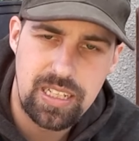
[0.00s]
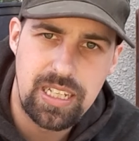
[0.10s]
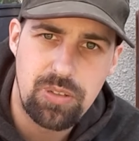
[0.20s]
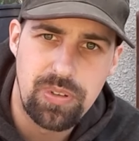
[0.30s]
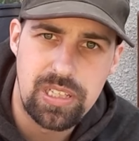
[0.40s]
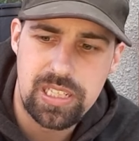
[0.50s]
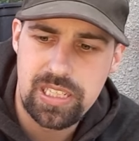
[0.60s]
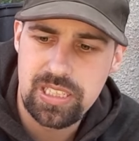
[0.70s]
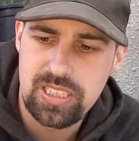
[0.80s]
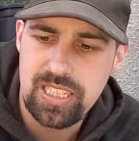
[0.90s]
it will
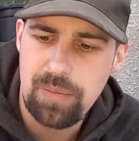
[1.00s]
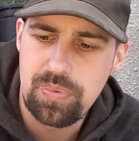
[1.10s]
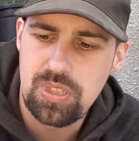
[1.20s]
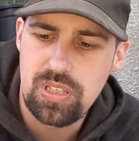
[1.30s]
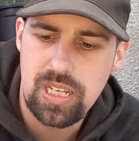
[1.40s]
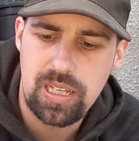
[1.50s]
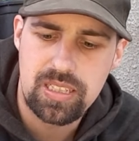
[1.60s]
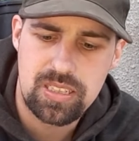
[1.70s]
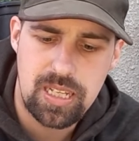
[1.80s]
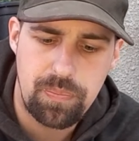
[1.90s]
uh, snap
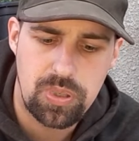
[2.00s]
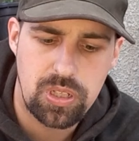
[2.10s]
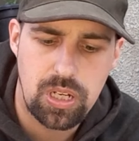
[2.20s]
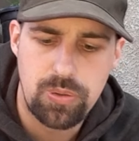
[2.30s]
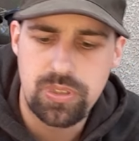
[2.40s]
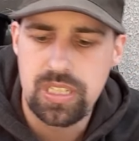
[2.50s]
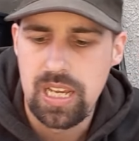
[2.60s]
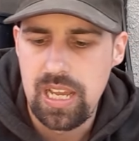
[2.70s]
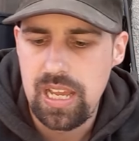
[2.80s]
snap uh, close